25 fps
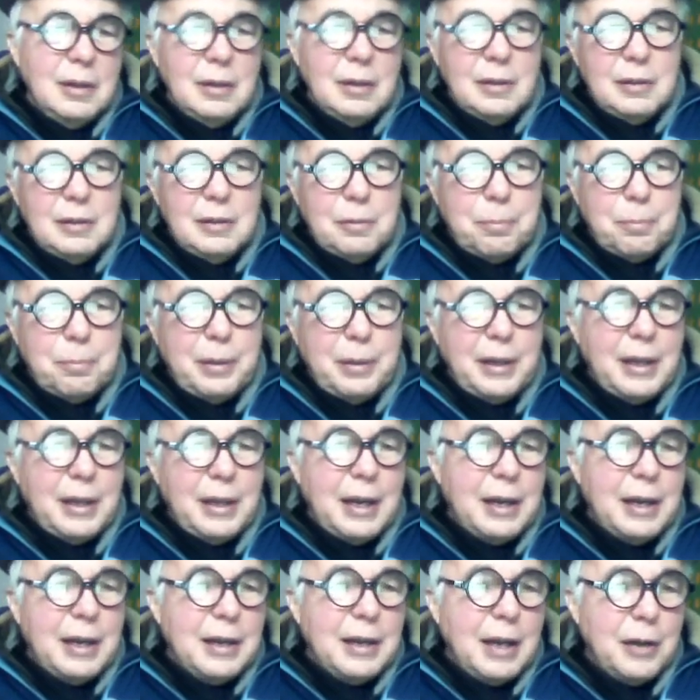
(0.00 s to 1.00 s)
depending
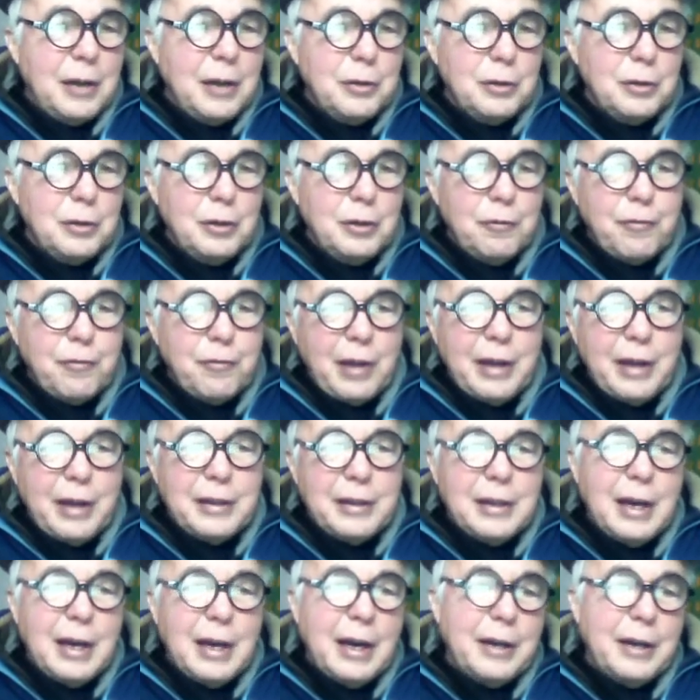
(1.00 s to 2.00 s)
on how you
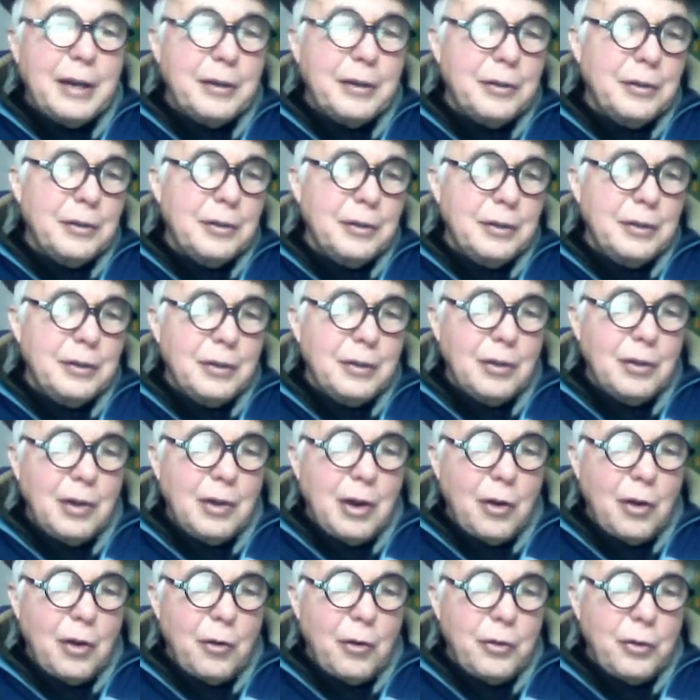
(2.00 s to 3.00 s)
define God or you know
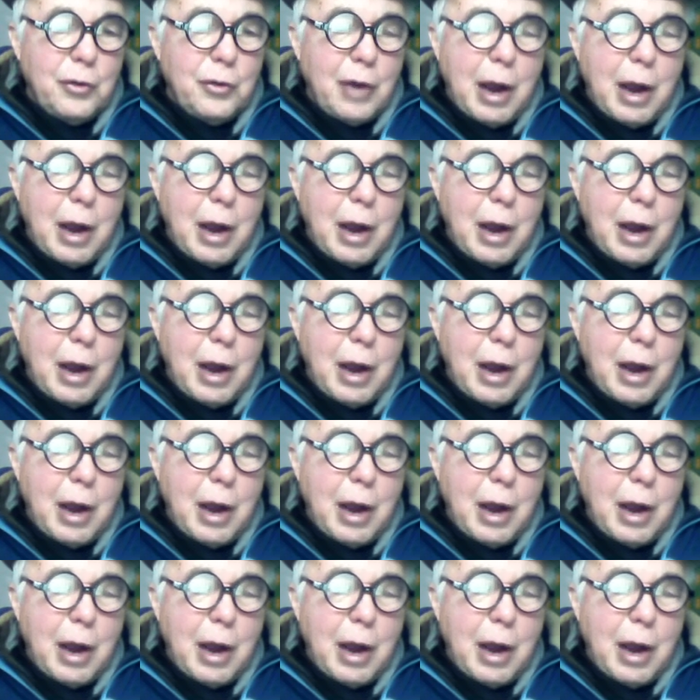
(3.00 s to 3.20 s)
how you